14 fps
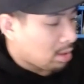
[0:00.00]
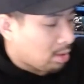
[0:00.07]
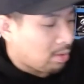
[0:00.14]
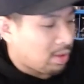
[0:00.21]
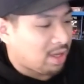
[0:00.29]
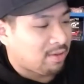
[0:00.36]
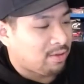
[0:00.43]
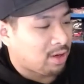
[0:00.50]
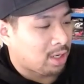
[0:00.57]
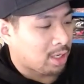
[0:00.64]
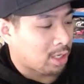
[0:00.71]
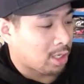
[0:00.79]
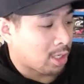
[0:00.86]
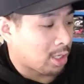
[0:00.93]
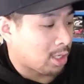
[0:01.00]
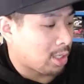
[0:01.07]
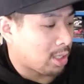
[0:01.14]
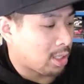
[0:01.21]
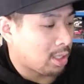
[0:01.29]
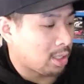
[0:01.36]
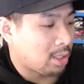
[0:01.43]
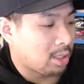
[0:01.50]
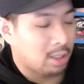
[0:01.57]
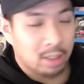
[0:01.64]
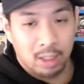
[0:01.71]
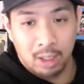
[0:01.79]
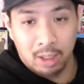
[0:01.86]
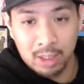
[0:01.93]
we have
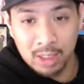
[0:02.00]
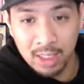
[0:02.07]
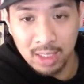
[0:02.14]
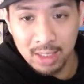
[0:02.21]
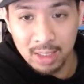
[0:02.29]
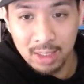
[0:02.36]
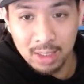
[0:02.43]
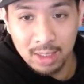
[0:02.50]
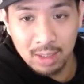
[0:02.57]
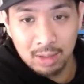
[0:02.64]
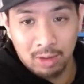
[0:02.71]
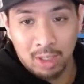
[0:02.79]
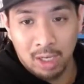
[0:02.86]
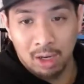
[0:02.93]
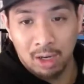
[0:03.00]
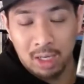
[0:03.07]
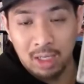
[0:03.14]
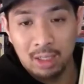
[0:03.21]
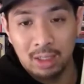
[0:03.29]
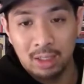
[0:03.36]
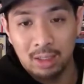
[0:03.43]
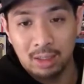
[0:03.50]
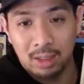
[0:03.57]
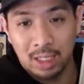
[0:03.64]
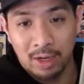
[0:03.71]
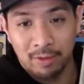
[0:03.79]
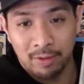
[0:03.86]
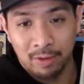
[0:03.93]
Cartia, or Cardia,
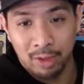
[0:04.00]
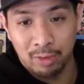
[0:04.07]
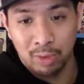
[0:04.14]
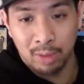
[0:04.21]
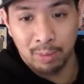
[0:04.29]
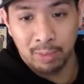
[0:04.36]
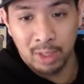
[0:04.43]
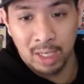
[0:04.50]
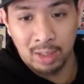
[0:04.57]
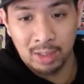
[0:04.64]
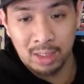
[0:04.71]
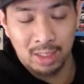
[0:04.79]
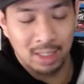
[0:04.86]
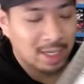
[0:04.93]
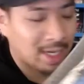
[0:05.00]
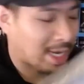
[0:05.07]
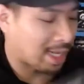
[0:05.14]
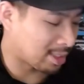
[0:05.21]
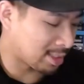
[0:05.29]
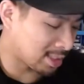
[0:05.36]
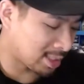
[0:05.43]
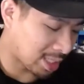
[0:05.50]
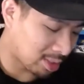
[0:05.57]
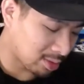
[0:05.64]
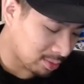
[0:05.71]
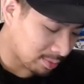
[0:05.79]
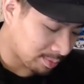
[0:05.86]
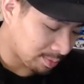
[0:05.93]
however you want to pronounce it, Atlas
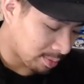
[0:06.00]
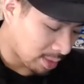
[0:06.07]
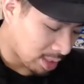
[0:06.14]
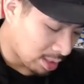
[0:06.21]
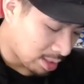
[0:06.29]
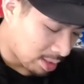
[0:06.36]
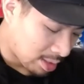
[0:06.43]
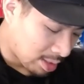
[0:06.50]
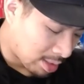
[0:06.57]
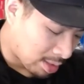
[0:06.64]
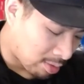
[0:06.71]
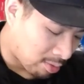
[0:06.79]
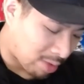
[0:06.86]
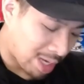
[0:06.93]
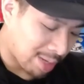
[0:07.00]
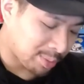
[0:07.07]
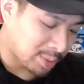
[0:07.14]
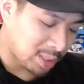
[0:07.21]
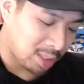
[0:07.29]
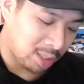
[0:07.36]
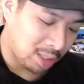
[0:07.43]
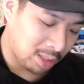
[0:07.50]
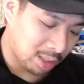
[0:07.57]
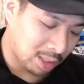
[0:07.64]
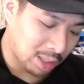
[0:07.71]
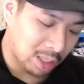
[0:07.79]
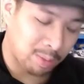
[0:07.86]
title. Rhapsody, a